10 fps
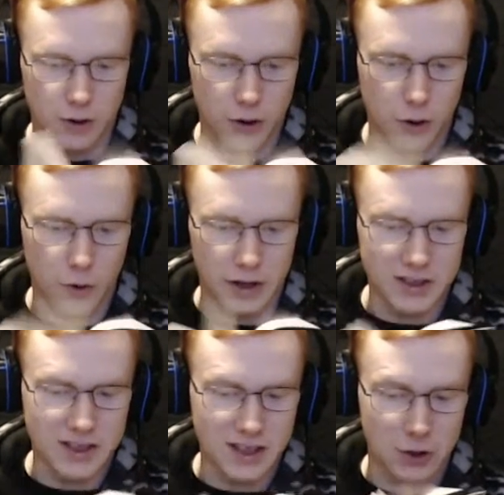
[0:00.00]
No, wait,
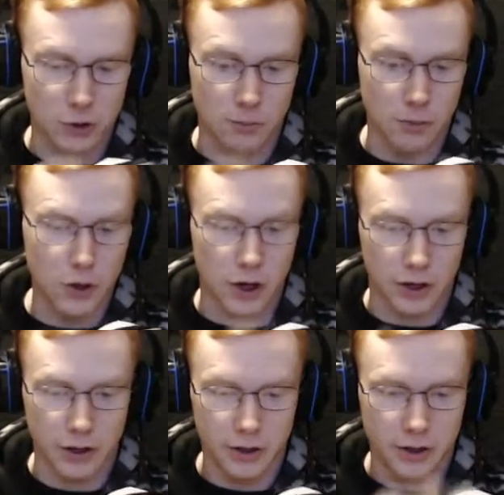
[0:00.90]
this is an actual book
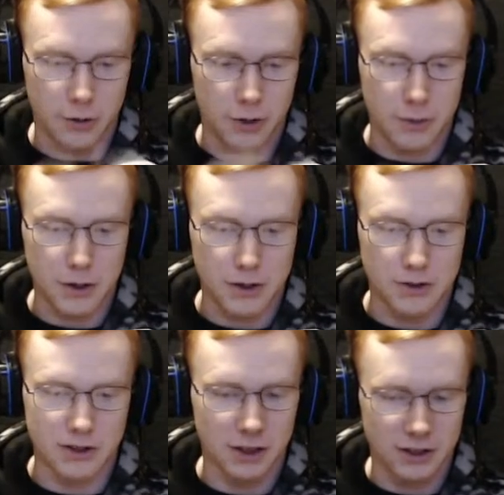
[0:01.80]
with pictures
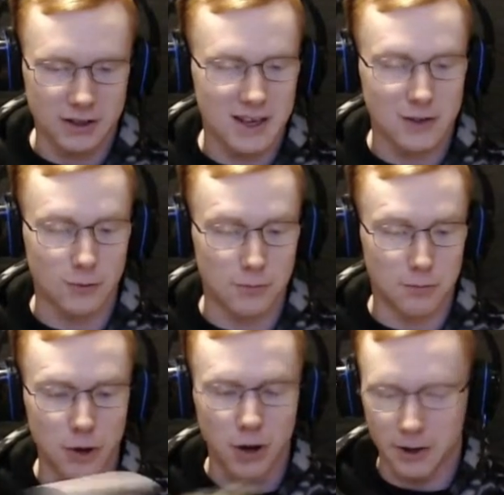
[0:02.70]
in it. This is actual
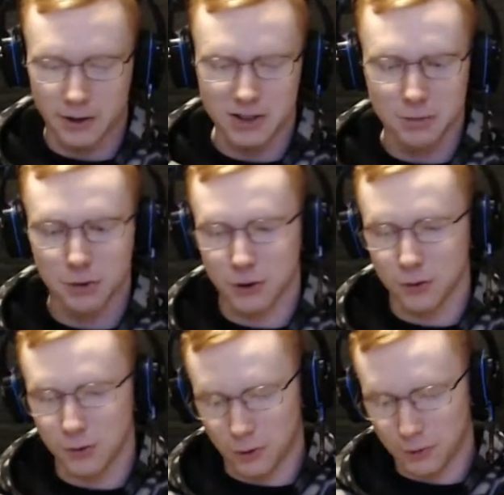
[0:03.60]
book. This is pretty
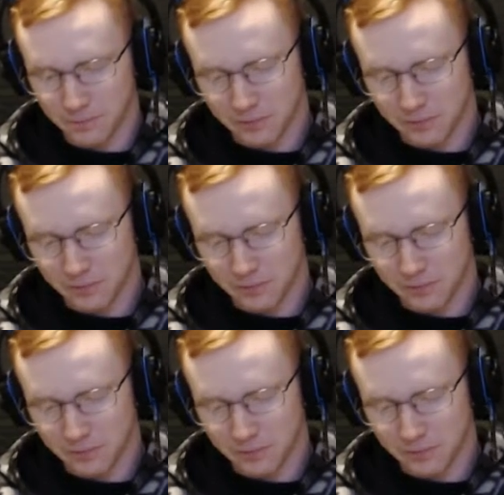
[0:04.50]
cool.